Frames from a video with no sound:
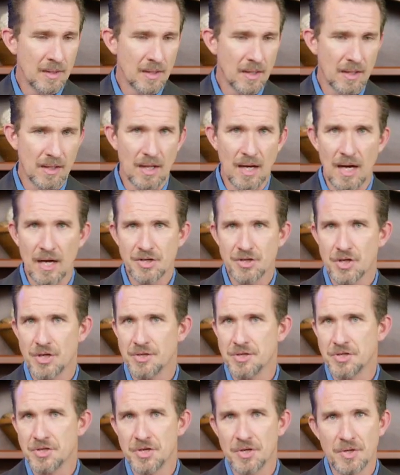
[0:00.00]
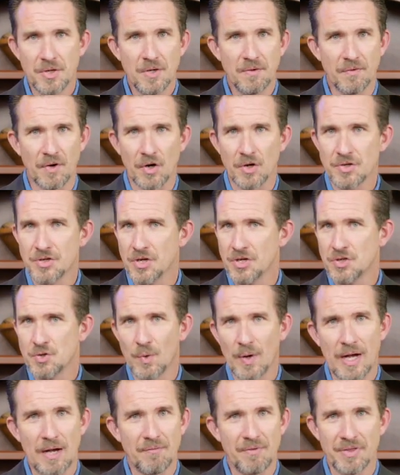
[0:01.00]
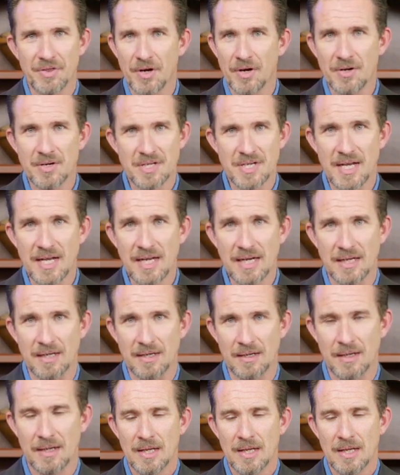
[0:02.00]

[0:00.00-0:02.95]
Colossians 2 verses 12 and 13.